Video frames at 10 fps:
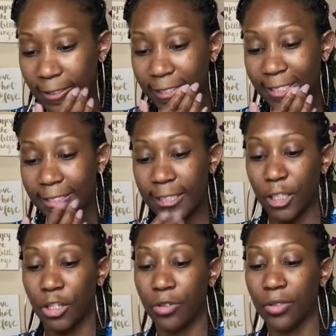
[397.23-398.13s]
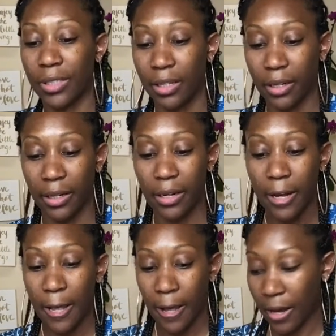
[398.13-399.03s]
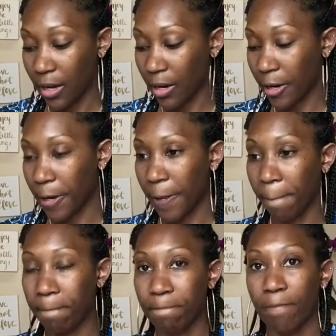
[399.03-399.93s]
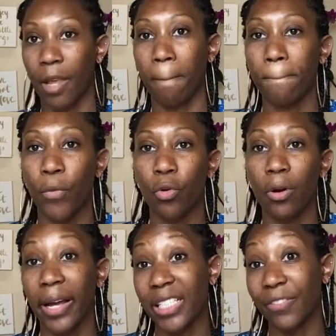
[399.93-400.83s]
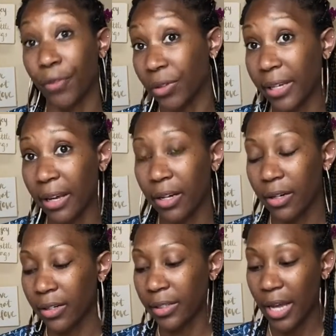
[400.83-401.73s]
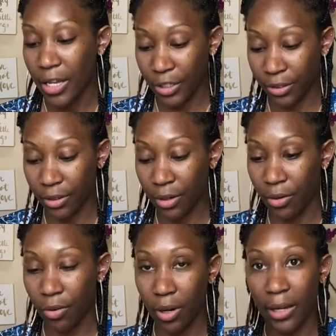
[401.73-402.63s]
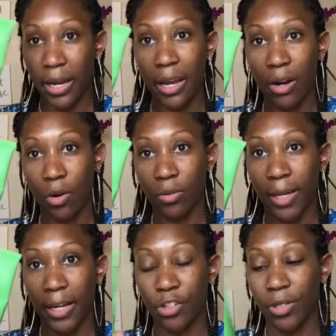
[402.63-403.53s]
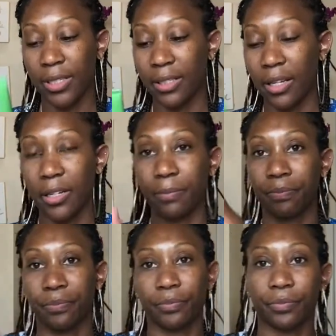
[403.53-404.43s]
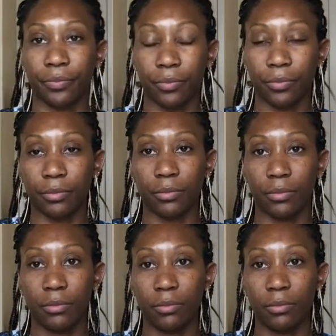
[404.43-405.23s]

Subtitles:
started using more exfoliators. So again, Ole Henriksen, and this is